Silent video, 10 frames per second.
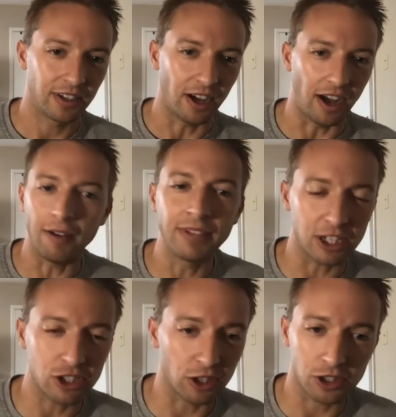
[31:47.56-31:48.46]
I'm not
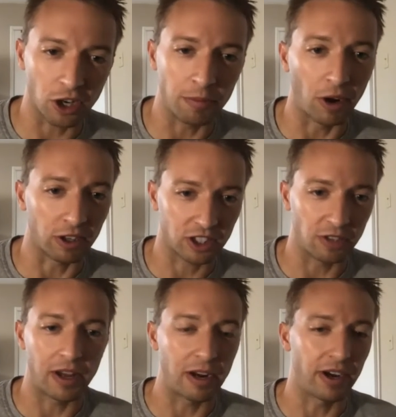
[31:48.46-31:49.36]
sure Sean Marks could have
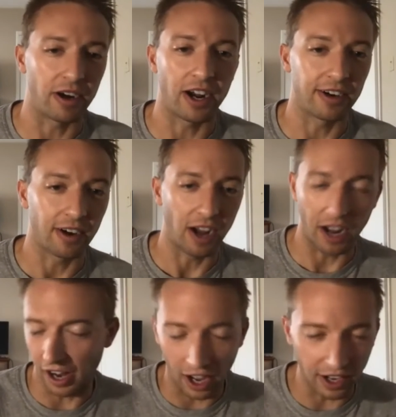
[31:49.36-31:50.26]
made a better hire. I
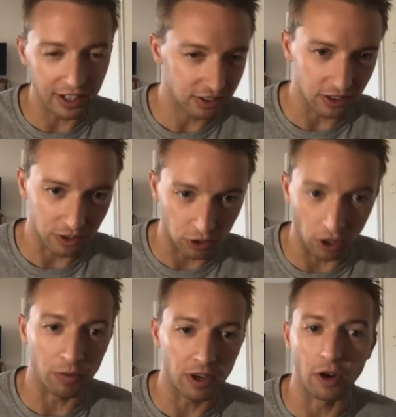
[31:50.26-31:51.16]
honestly
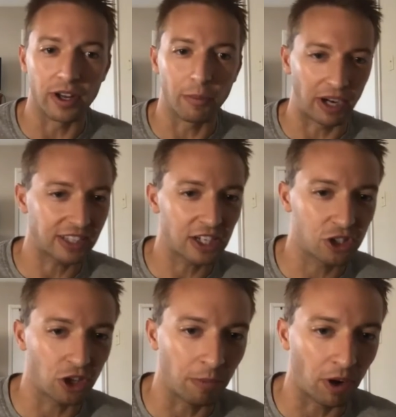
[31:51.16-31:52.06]
don't know. And when I say
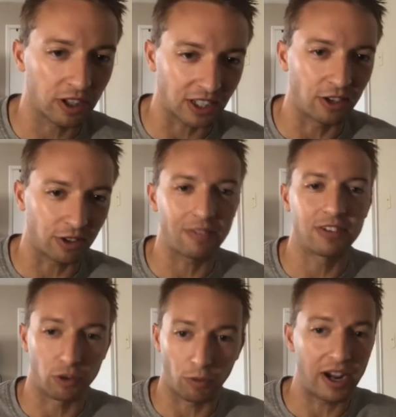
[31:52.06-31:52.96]
Sean Marks, I know Kevin
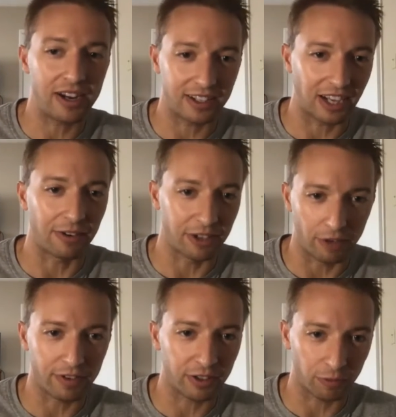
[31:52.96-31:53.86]
Durant and Kyrie
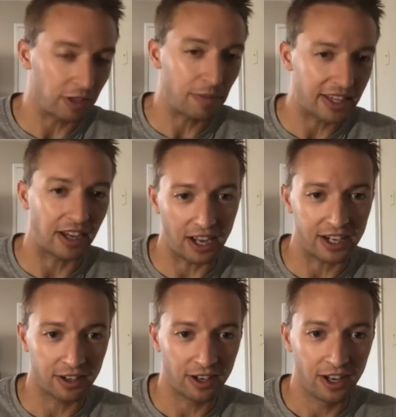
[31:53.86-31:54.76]
Irving really made the
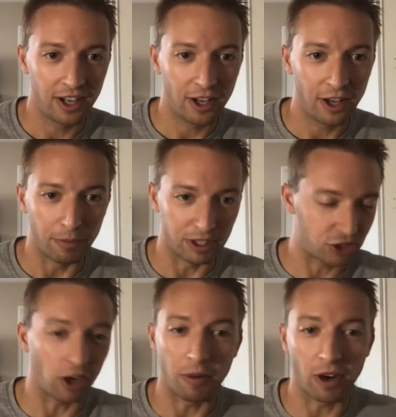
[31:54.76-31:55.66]
hire. But
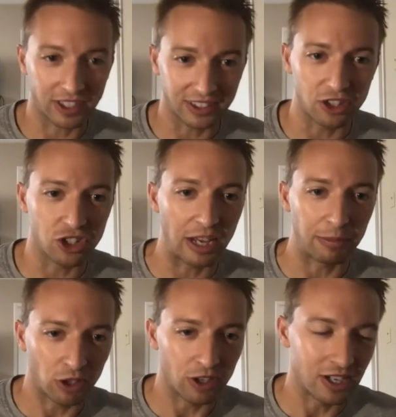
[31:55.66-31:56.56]
Sean Marks, as the
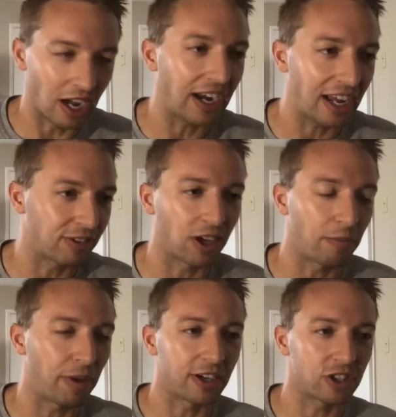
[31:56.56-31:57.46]
GM, could not have done a
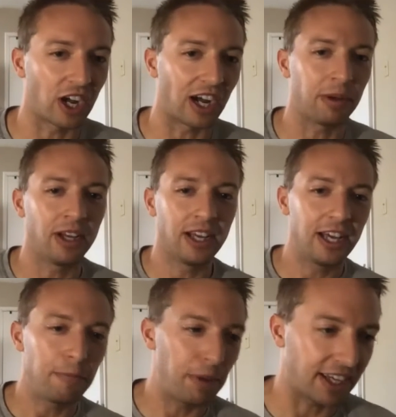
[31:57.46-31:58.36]
better job
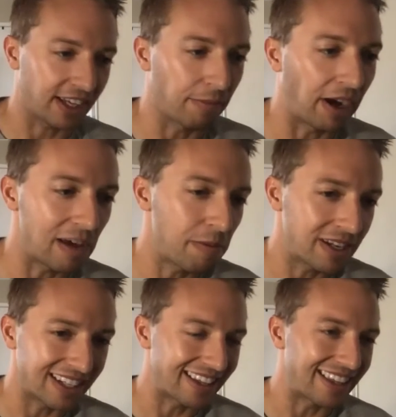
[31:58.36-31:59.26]
picking, in my
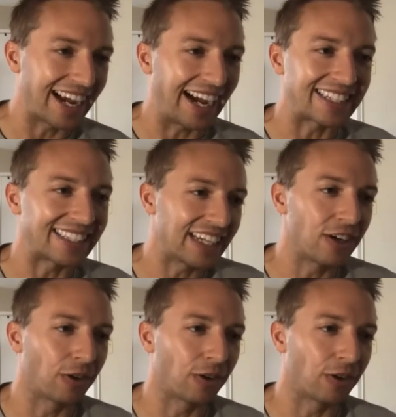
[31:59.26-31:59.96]
opinion, the ideal